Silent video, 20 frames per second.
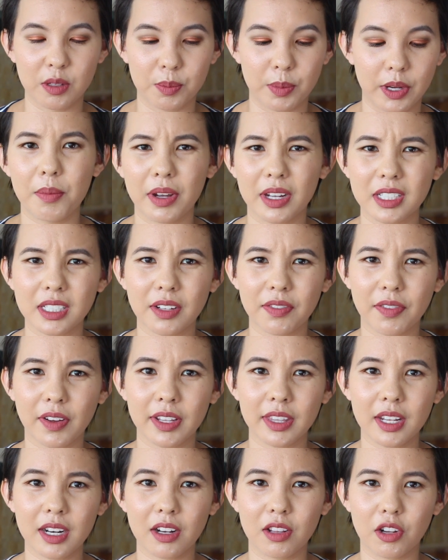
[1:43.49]
but because I
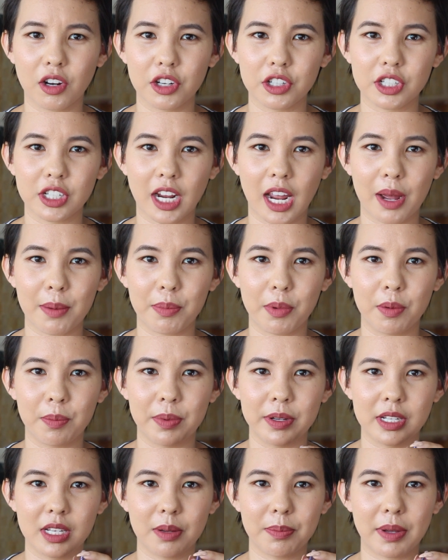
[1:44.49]
find that a large gap
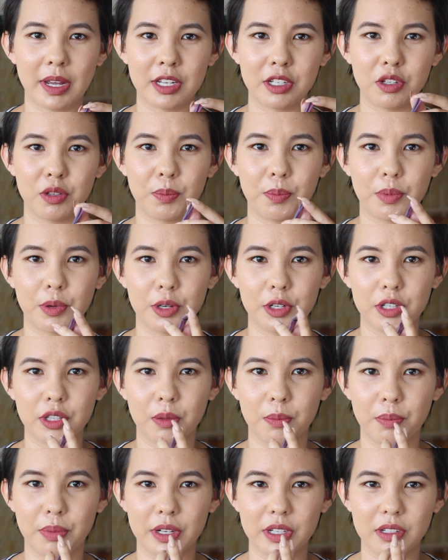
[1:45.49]
opens up as you push
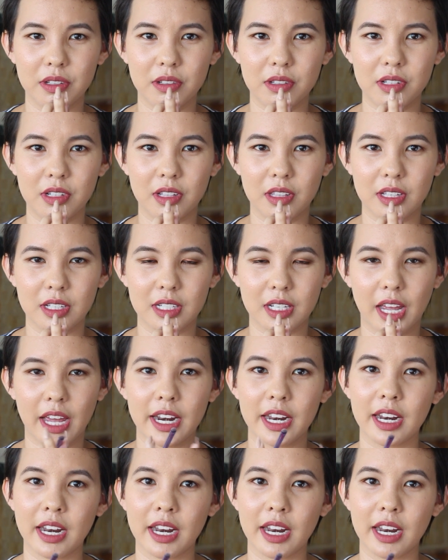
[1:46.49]
the bristles to the side,